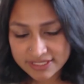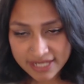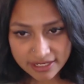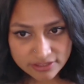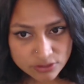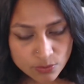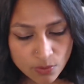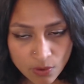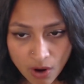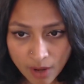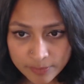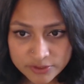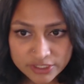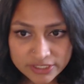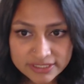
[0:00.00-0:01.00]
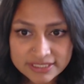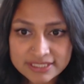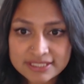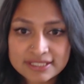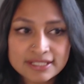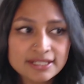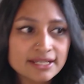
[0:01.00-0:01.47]
status quo
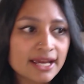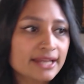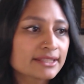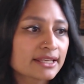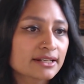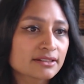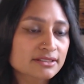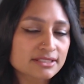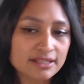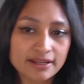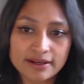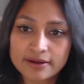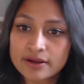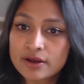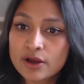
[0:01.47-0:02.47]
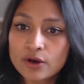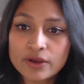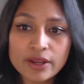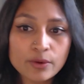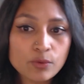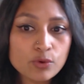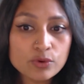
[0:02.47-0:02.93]
options. And then it'll say,
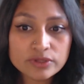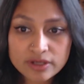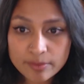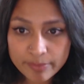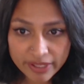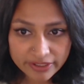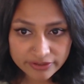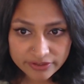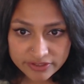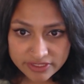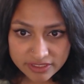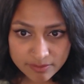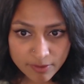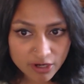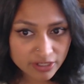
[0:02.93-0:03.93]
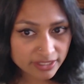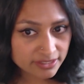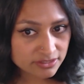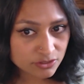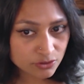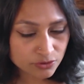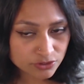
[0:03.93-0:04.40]
okay, who are the competitors in the
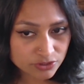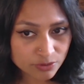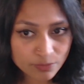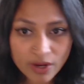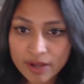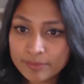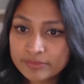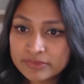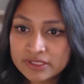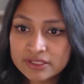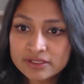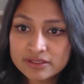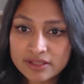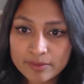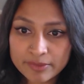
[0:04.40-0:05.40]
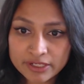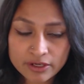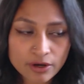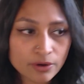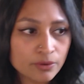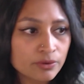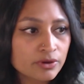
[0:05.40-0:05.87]
market? Search the web. Let me
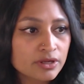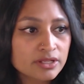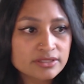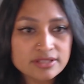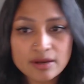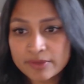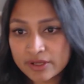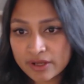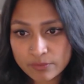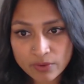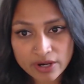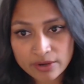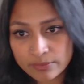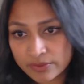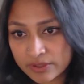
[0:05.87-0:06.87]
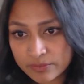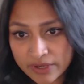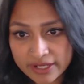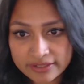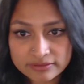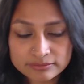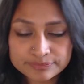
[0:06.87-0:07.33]
know. Tell me where we
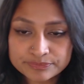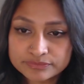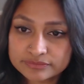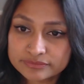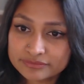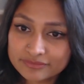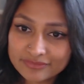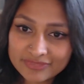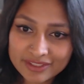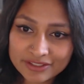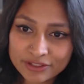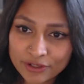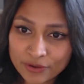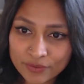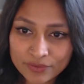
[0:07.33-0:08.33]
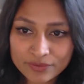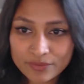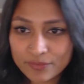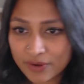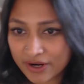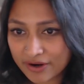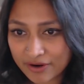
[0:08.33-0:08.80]
win,
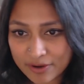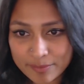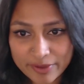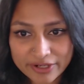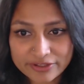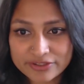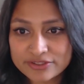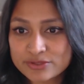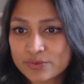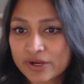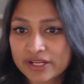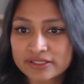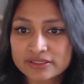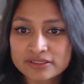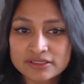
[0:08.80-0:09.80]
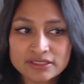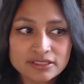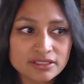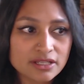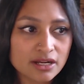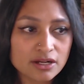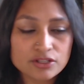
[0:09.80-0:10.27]
where our competitors win.
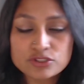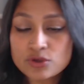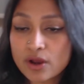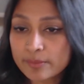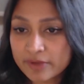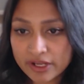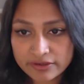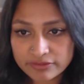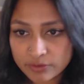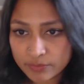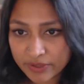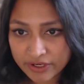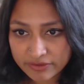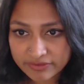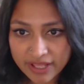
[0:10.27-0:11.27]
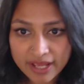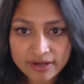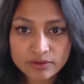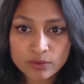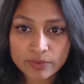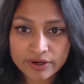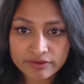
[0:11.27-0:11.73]
So I'm kind of aware of that,
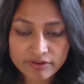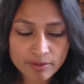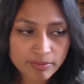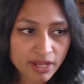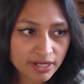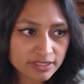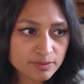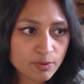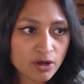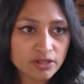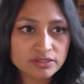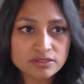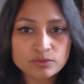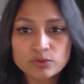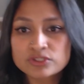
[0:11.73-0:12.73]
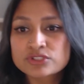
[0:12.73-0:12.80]
aware of our blind spots, what's